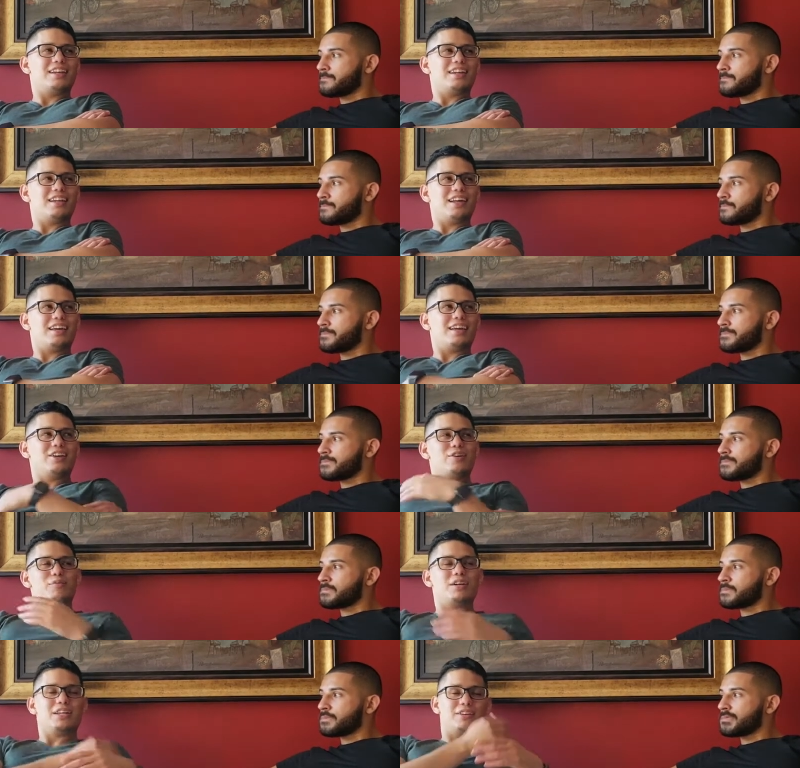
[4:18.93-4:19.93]
Speaker 1: like you know
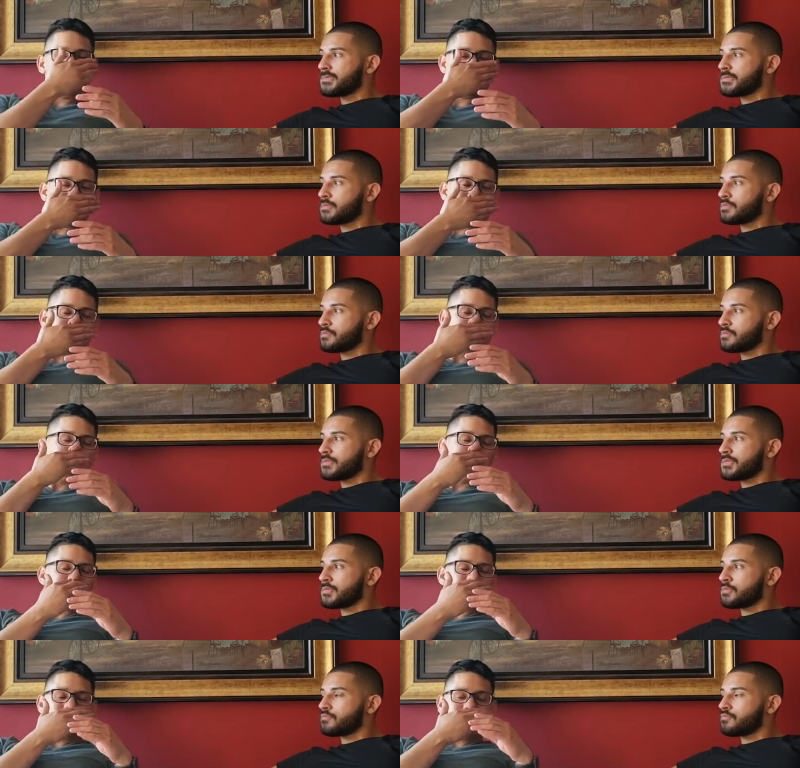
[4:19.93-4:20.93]
money money is funny to me
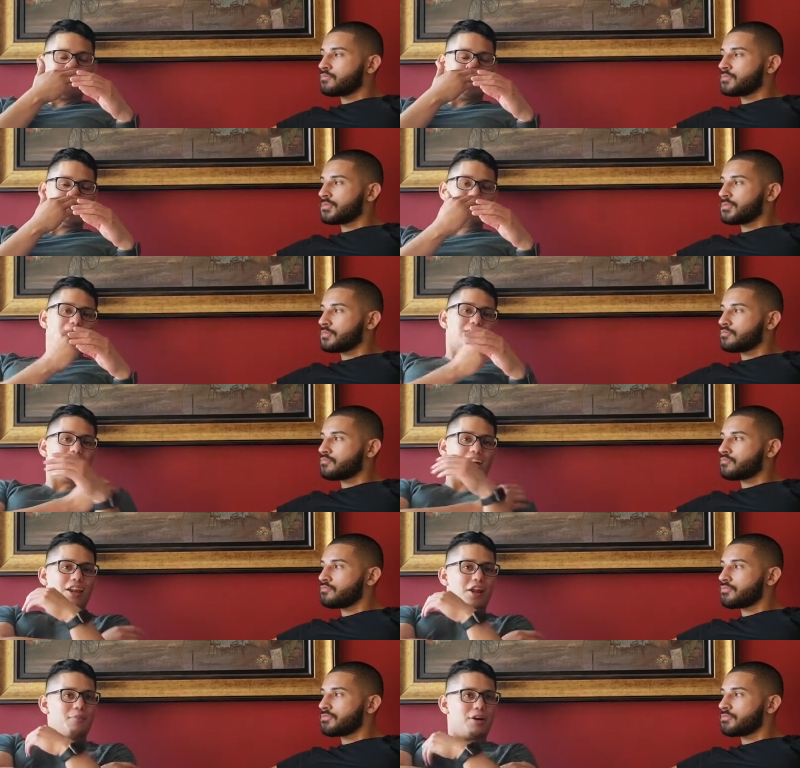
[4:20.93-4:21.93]
because it reveals
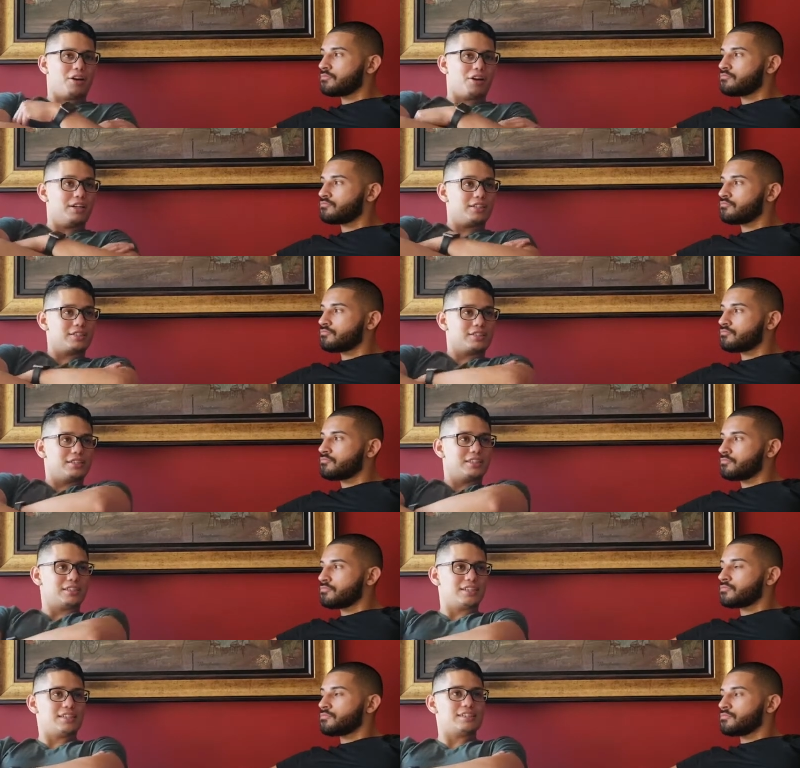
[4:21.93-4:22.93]
a lot about us in
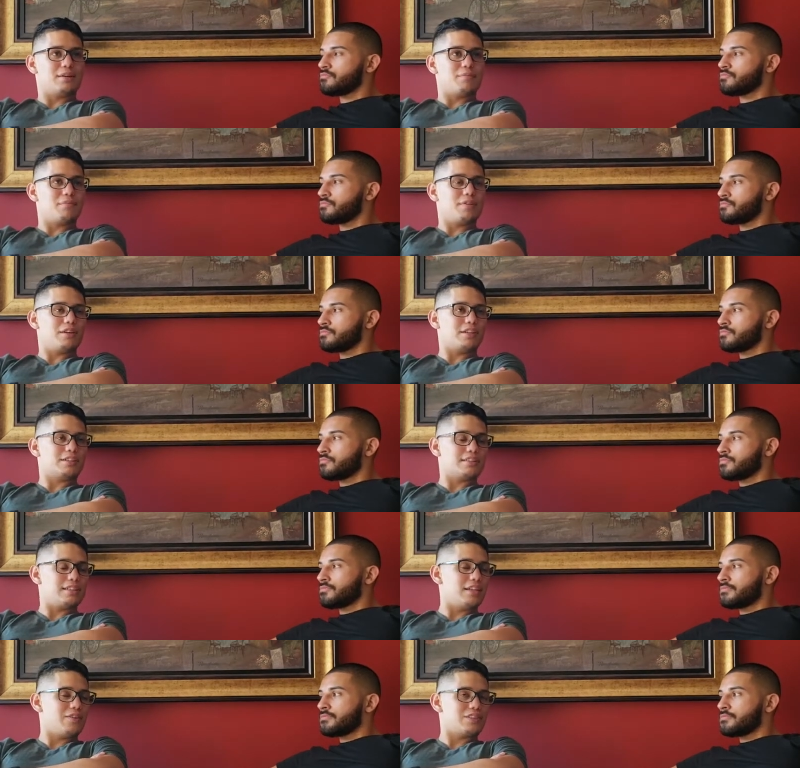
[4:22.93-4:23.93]
the sense that it's
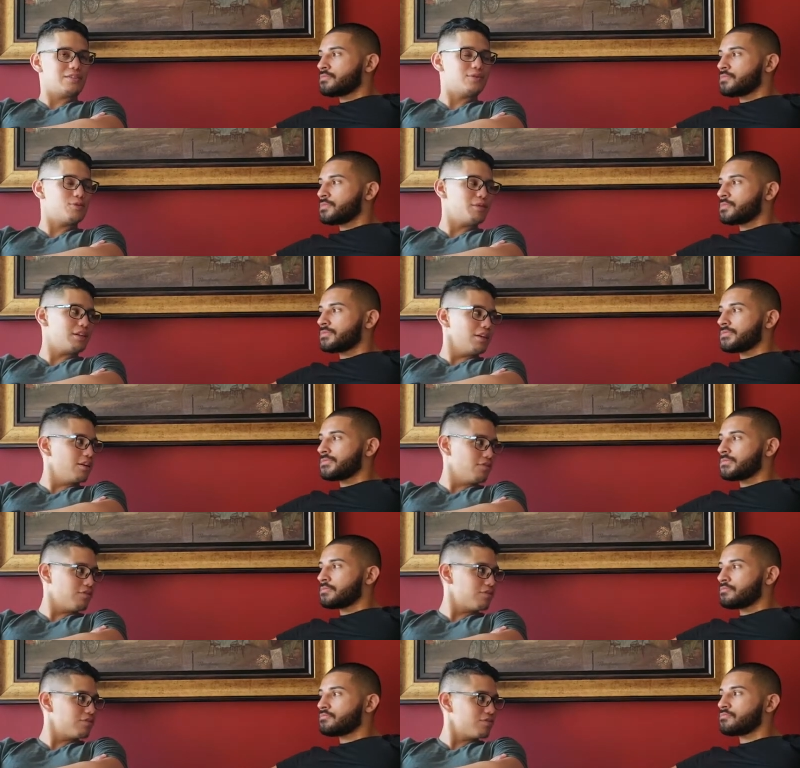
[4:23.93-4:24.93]
it never seems to be enough
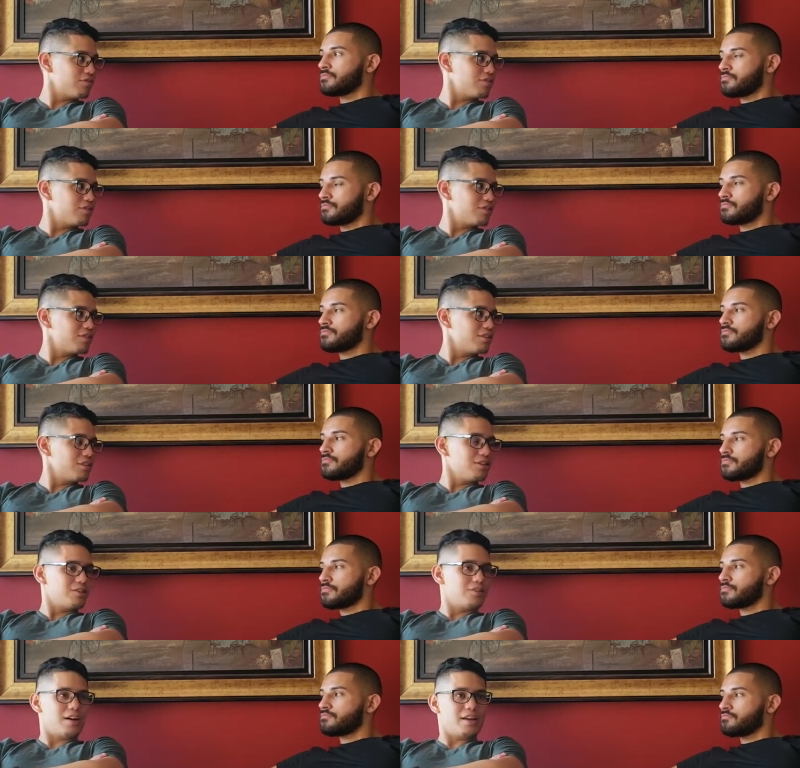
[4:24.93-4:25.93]

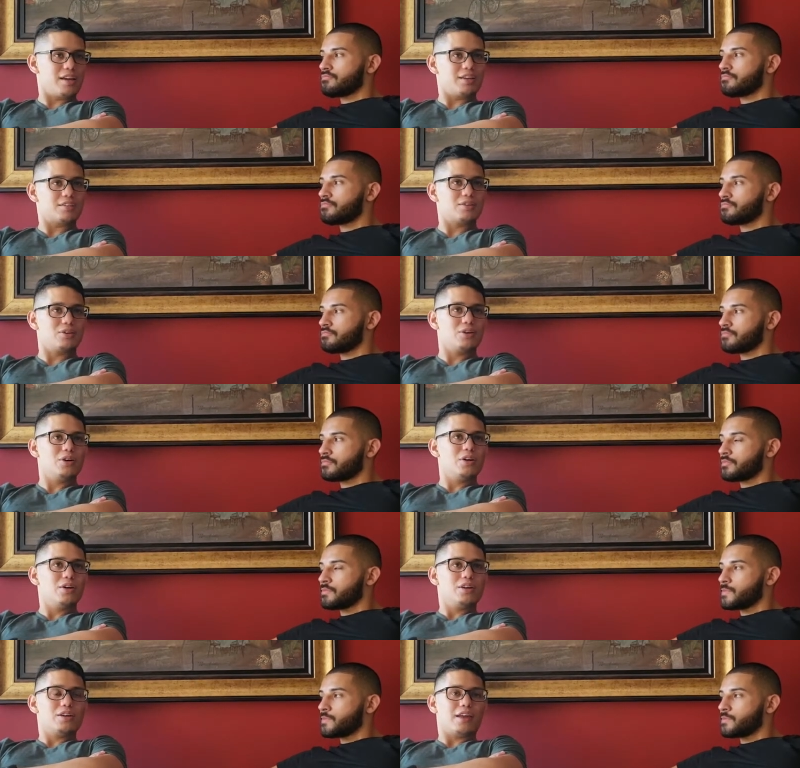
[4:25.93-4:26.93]
right? And so
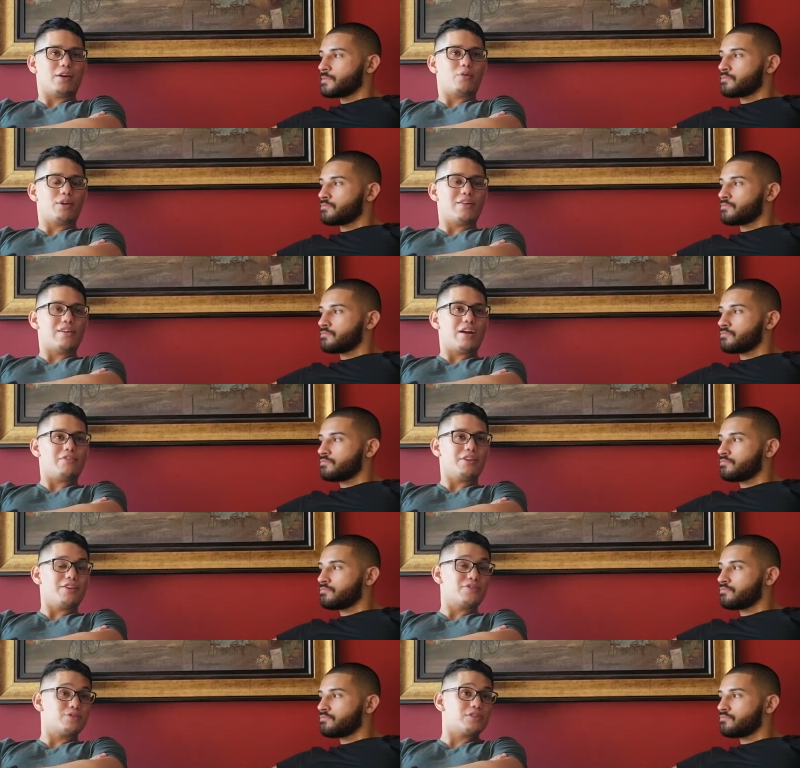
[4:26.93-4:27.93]
like we never have
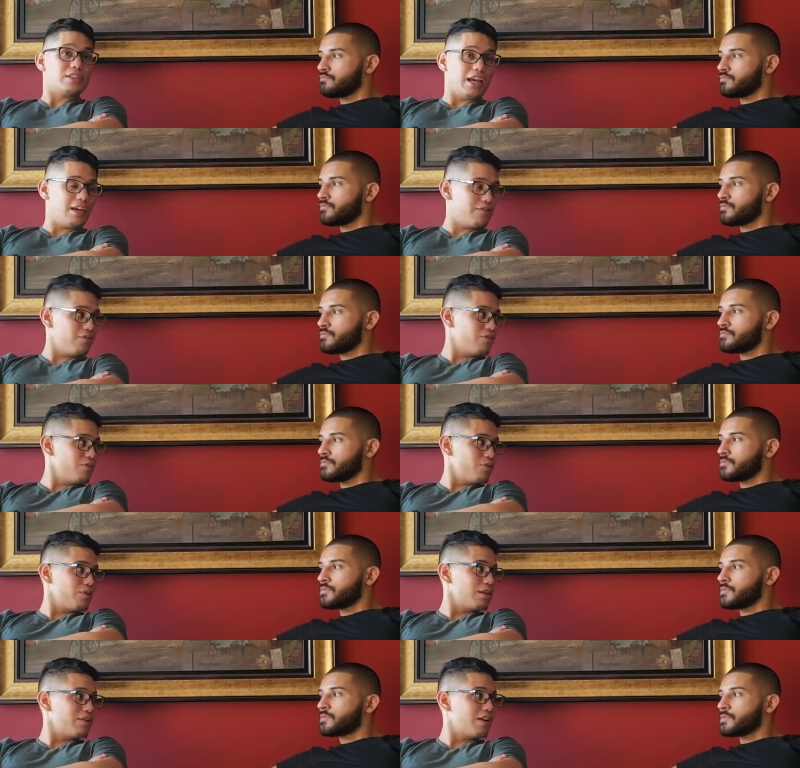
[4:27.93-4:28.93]
enough to save,
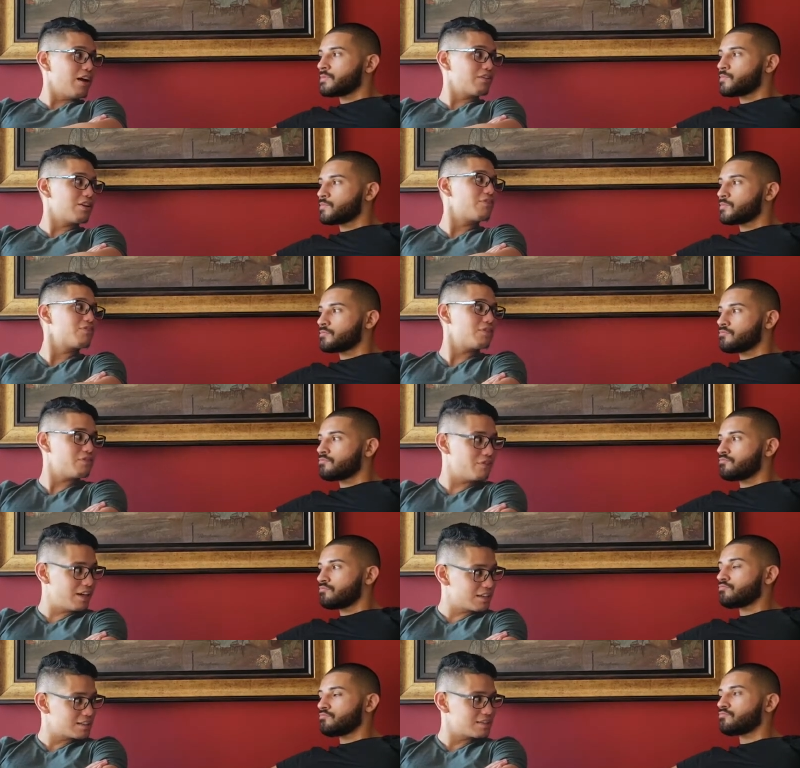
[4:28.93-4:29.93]
we never have enough to
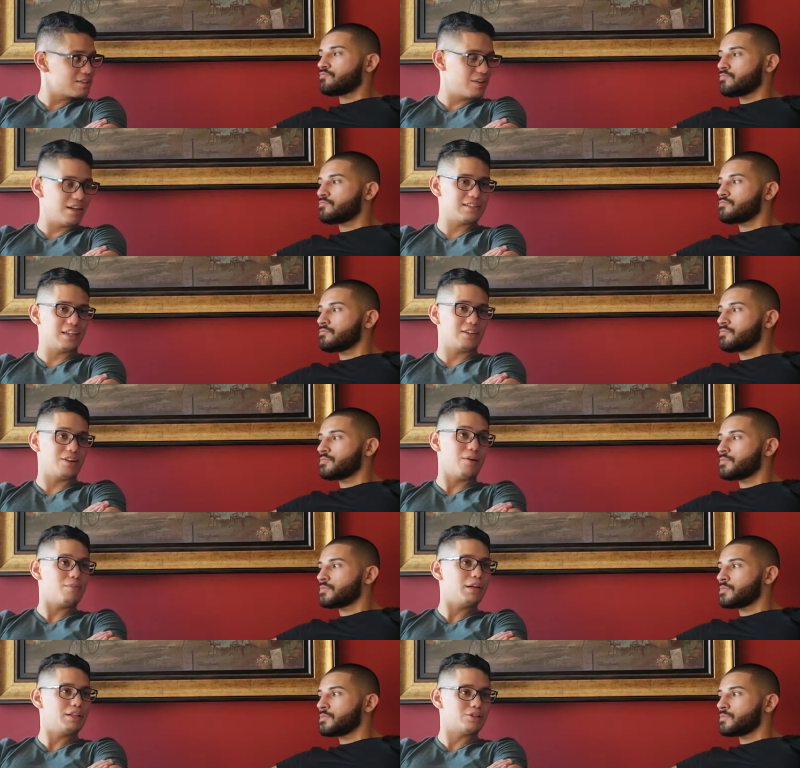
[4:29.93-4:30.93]
invest, right? It's like no,
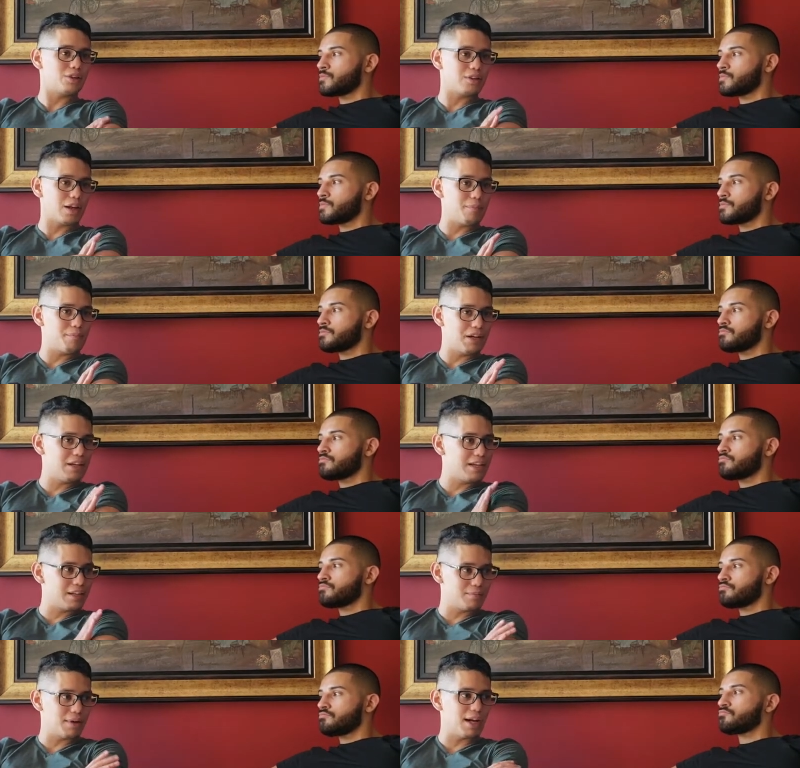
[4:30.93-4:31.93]
I'm barely trying to, I'm barely
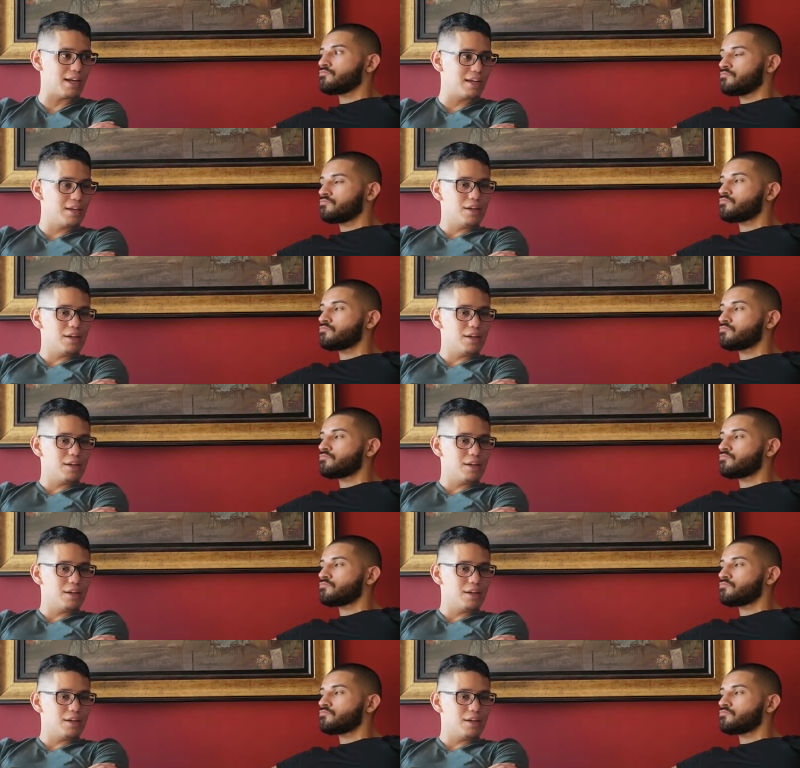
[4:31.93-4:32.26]
getting by.